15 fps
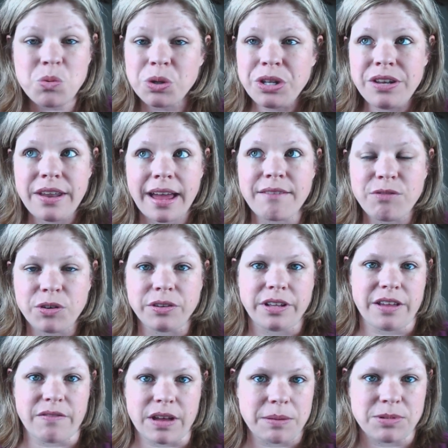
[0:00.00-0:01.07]
You will never
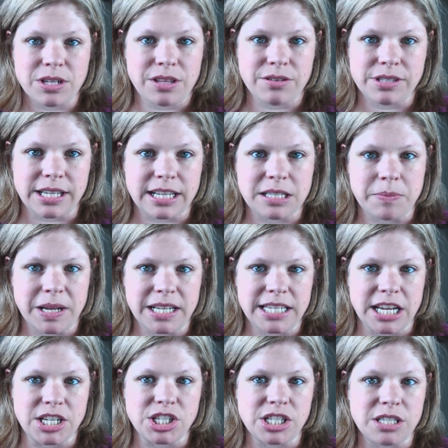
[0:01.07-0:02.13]
live up to those
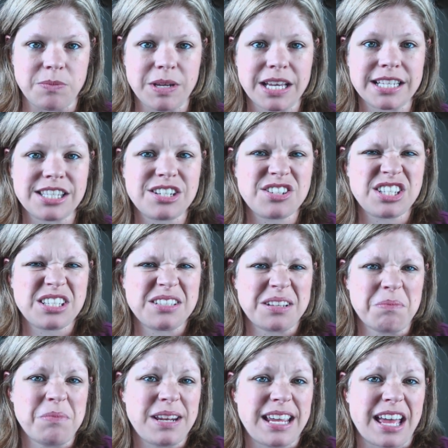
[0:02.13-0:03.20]
expectations because there's
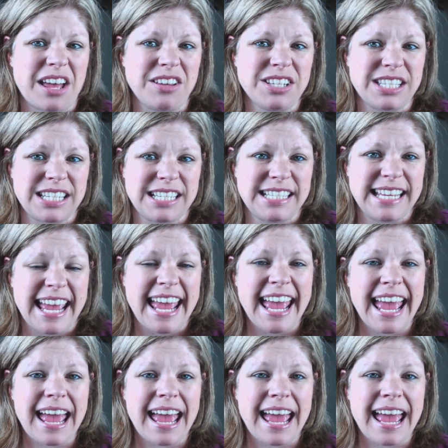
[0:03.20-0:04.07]
somebody else's.